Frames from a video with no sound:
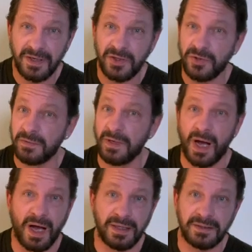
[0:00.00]
you're
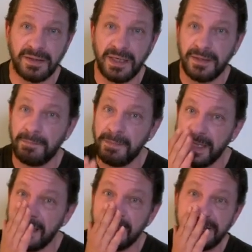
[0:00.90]
not. And the
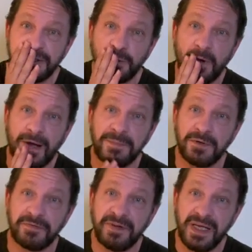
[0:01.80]
minute that you wipe
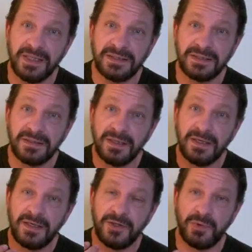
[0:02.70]
your face,
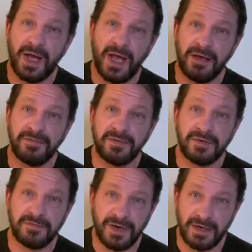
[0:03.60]
you have
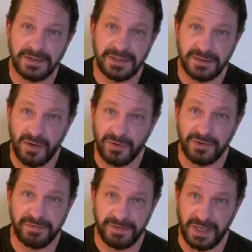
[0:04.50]
viruses on
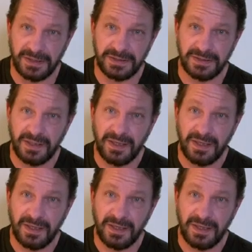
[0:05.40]
your face.